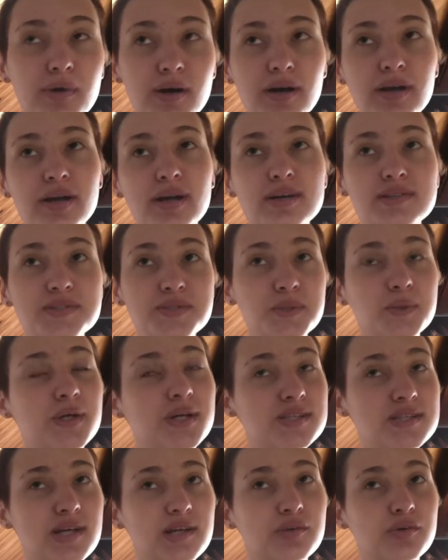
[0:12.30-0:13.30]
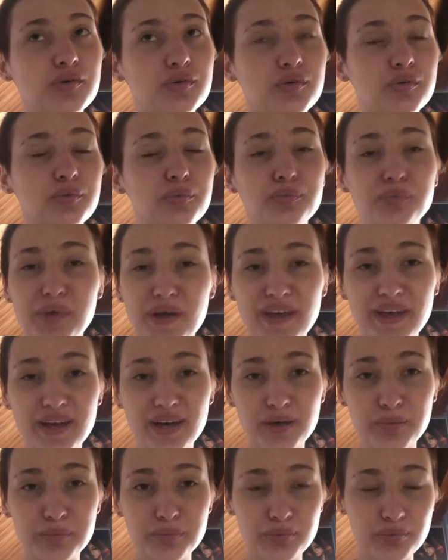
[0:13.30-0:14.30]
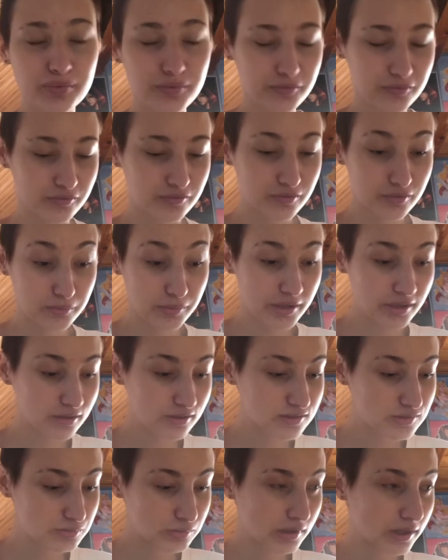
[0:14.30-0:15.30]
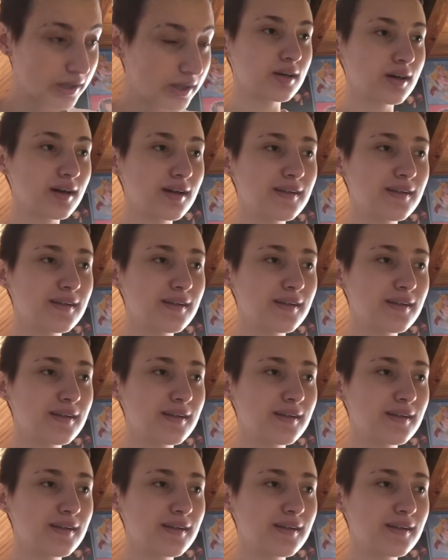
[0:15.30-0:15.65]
my Ahsoka Tano makeup for my cosplay.